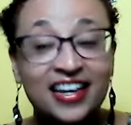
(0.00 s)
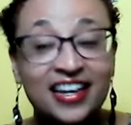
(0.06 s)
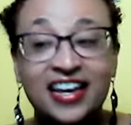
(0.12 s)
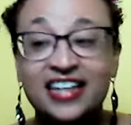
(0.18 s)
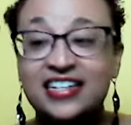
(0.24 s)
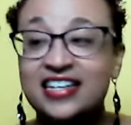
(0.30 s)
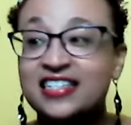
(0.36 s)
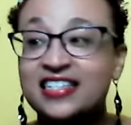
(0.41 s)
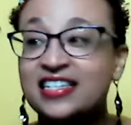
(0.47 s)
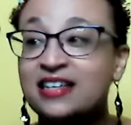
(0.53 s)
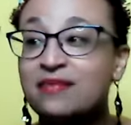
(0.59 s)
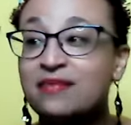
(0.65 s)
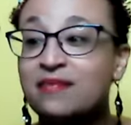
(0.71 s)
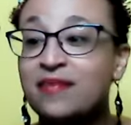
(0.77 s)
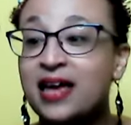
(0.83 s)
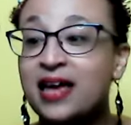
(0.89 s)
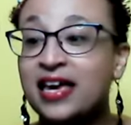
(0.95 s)
It
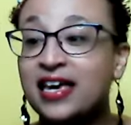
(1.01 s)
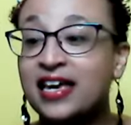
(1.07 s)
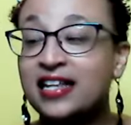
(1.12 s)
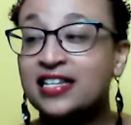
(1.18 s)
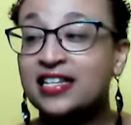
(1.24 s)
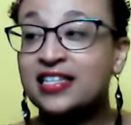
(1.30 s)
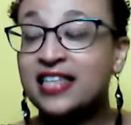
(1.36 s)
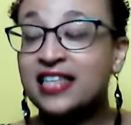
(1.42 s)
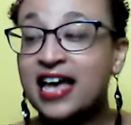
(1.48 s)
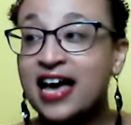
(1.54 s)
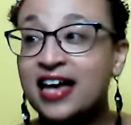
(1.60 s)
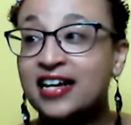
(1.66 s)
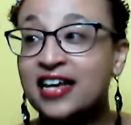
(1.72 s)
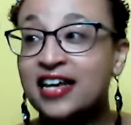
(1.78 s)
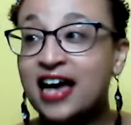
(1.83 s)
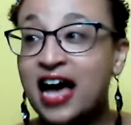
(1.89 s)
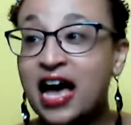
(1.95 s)
doesn't make it
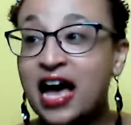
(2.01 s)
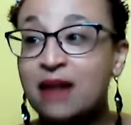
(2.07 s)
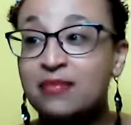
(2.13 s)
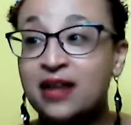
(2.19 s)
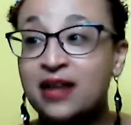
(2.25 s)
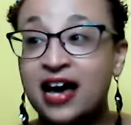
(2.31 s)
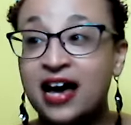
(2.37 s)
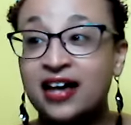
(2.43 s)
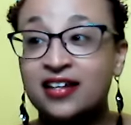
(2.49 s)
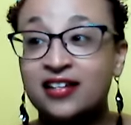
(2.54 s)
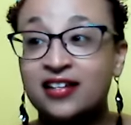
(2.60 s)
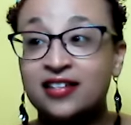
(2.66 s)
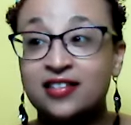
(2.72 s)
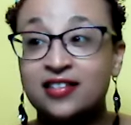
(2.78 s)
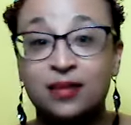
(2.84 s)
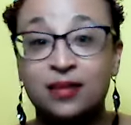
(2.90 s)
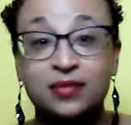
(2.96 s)
that I'm not
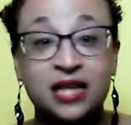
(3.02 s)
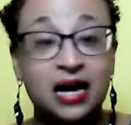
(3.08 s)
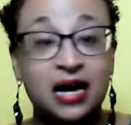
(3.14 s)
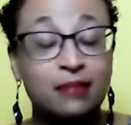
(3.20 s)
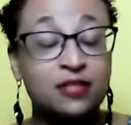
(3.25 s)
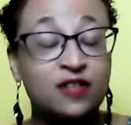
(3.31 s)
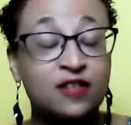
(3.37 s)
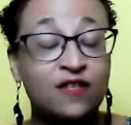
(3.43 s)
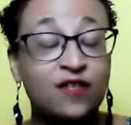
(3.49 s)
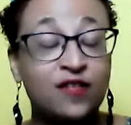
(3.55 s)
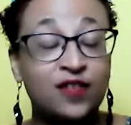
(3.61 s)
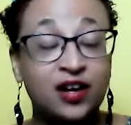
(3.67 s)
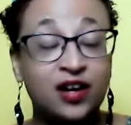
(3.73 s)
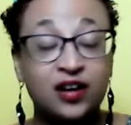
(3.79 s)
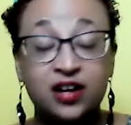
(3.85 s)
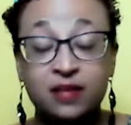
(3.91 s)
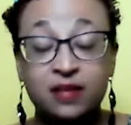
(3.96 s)
sometimes
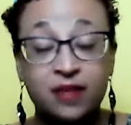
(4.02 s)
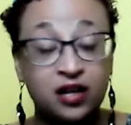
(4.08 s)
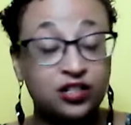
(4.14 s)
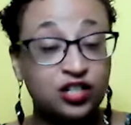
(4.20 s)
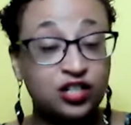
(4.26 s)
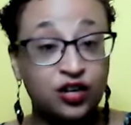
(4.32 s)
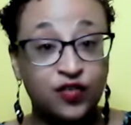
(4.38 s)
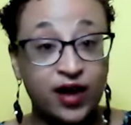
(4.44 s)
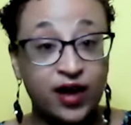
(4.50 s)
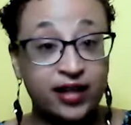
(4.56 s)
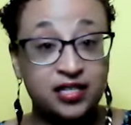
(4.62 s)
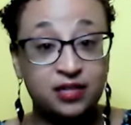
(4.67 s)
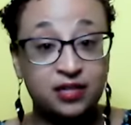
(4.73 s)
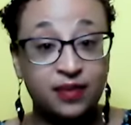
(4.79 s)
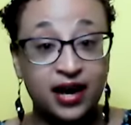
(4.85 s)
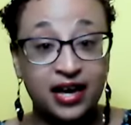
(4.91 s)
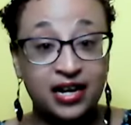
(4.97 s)
very much
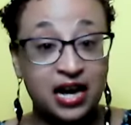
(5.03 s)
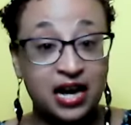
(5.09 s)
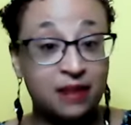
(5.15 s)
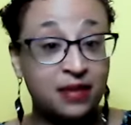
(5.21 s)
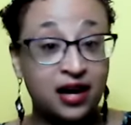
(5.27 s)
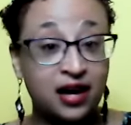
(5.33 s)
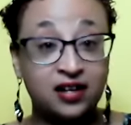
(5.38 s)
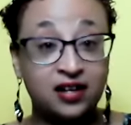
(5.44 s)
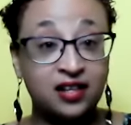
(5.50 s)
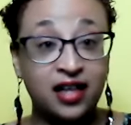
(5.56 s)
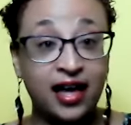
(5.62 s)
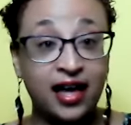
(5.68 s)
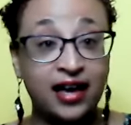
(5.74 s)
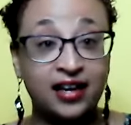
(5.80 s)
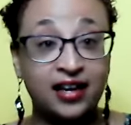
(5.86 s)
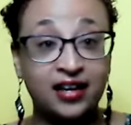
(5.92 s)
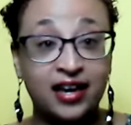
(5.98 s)
affected by it. I'm not going to
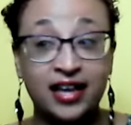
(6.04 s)
lie.